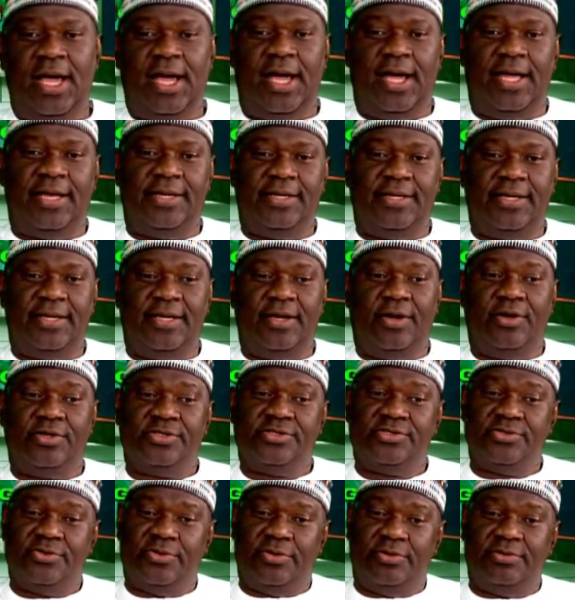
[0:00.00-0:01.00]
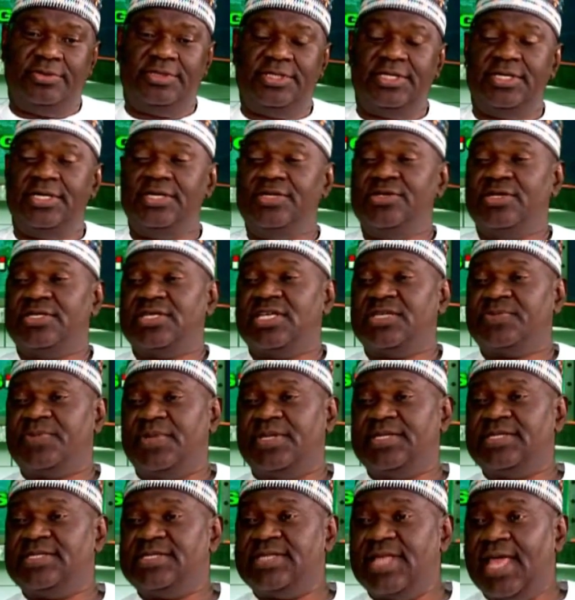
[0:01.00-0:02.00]
And also the religious
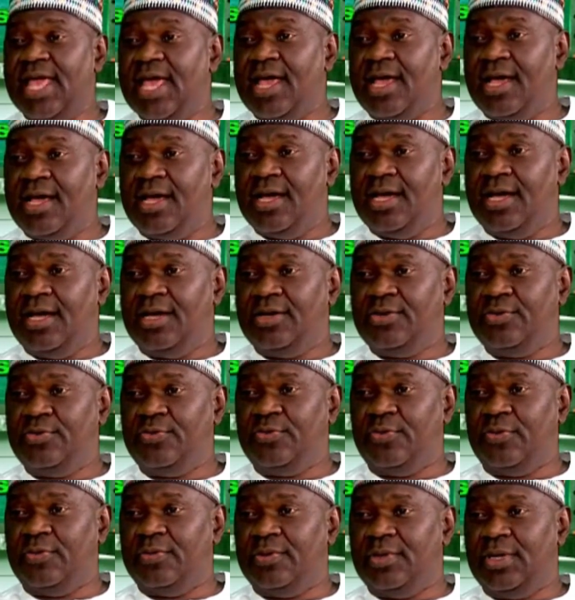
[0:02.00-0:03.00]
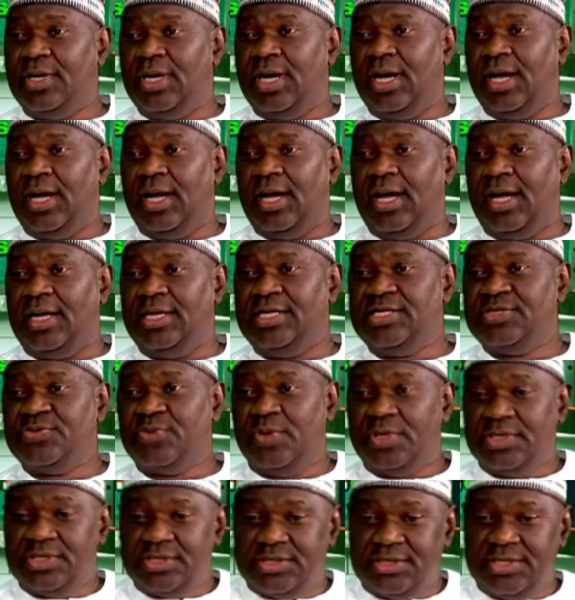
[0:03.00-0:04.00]
aspect is there, is
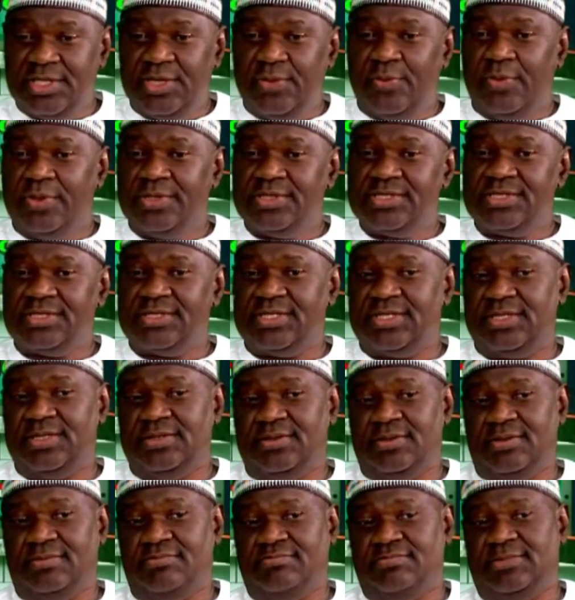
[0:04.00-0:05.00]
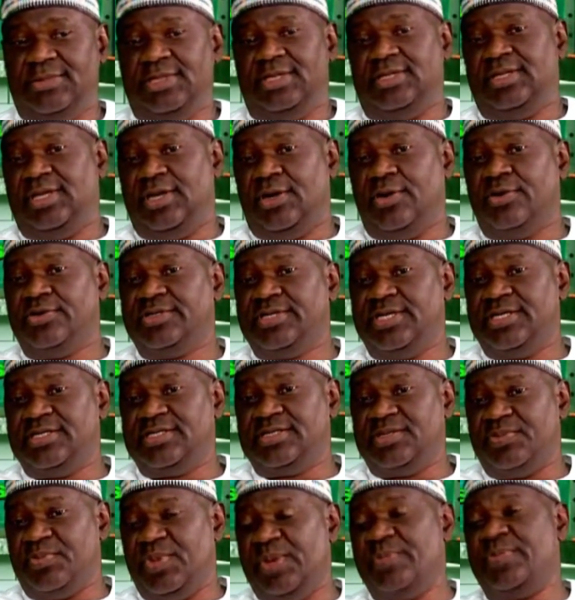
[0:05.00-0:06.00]
what they want the
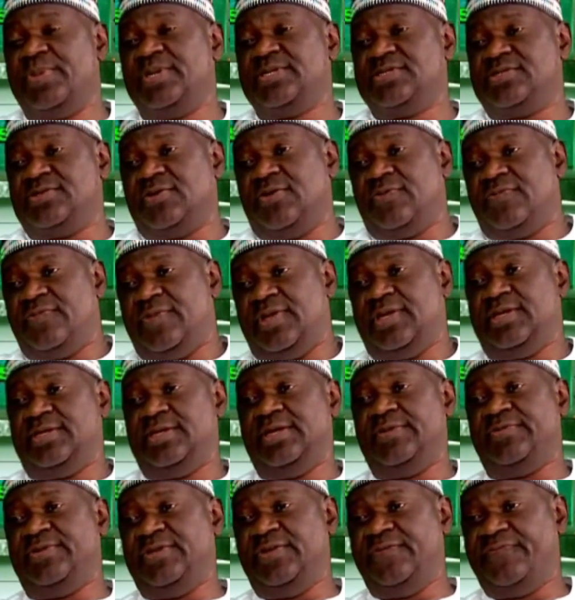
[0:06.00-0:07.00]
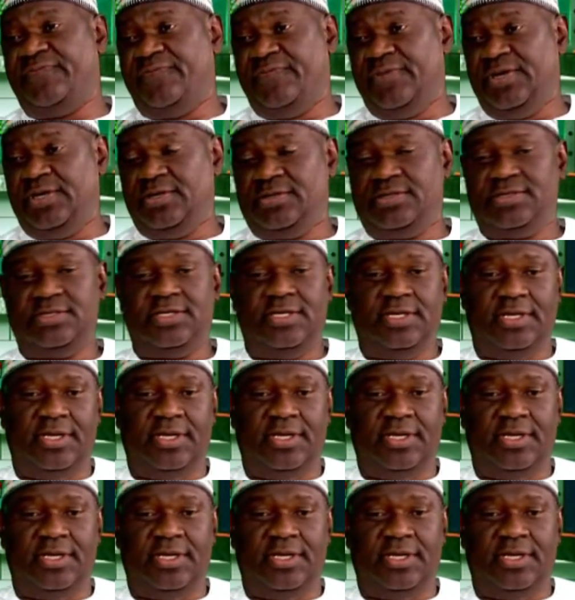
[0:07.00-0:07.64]
audience, the members of the various